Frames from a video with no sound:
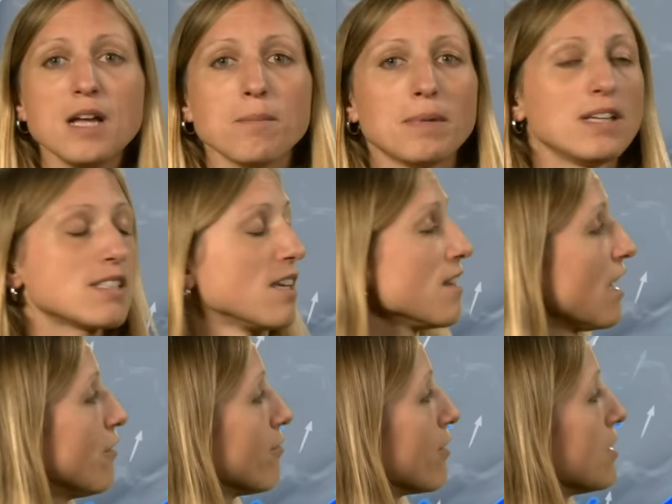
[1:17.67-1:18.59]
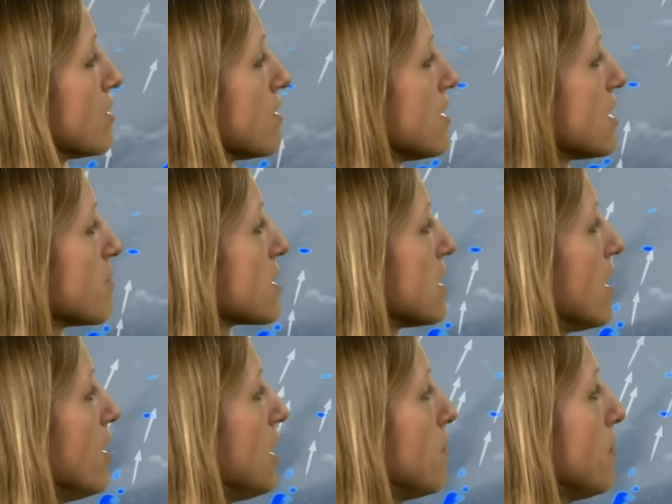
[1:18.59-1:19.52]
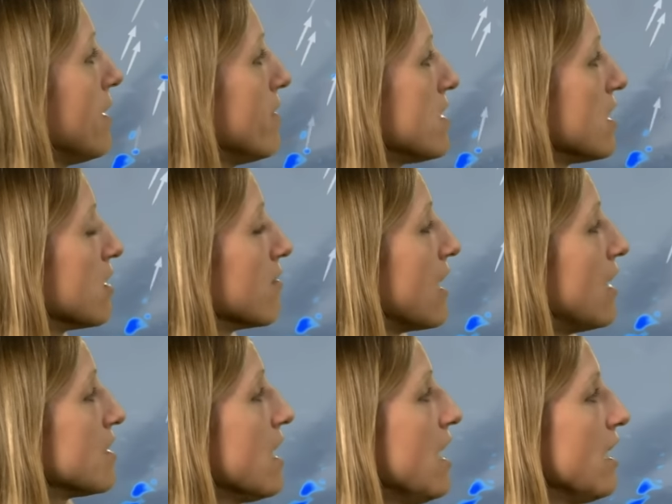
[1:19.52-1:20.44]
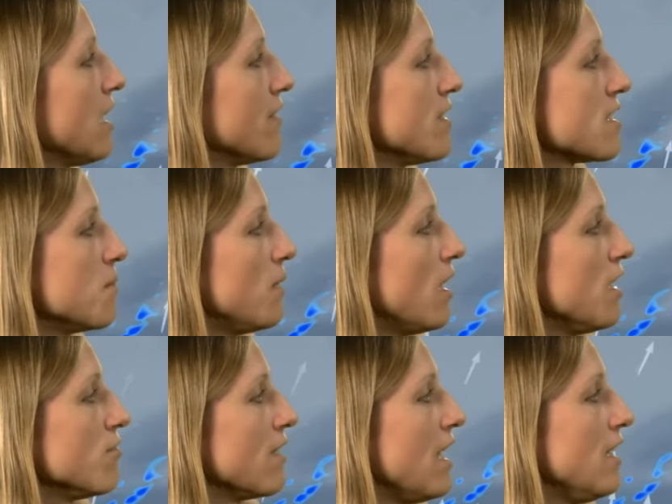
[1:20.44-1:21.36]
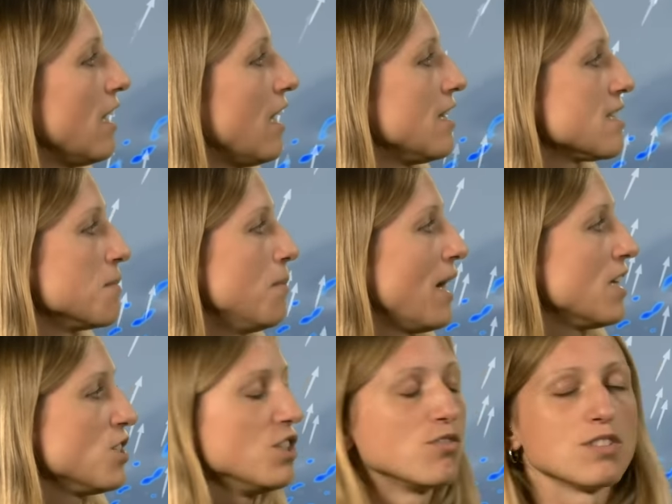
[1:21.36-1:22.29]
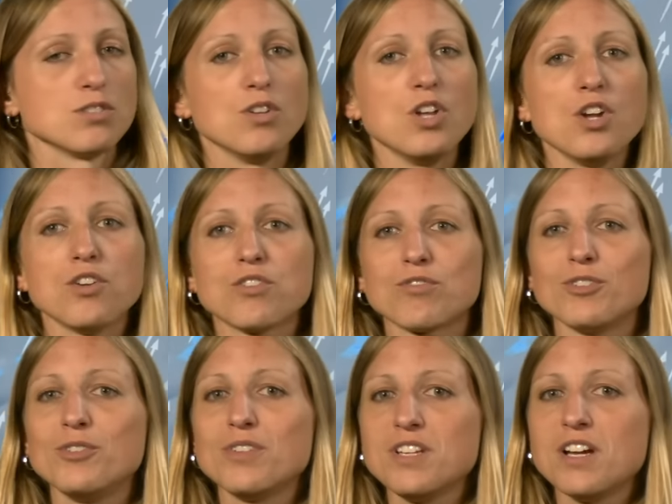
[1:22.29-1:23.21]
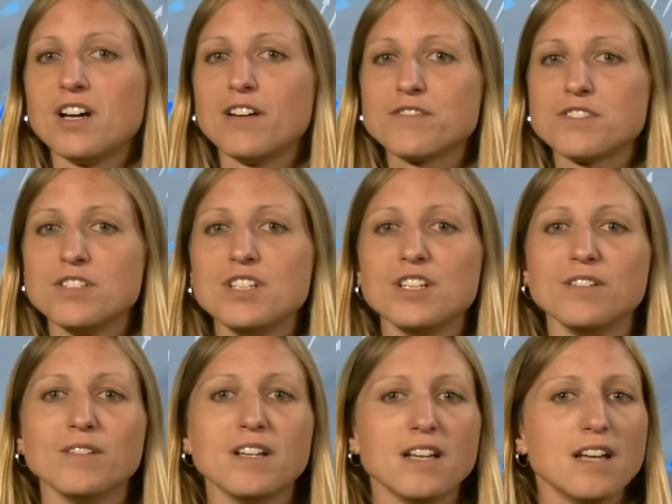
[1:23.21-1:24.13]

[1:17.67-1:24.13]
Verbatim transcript: but that frontal system slowly pivoting around, giving some light rain and some patchy drizzle through the afternoon.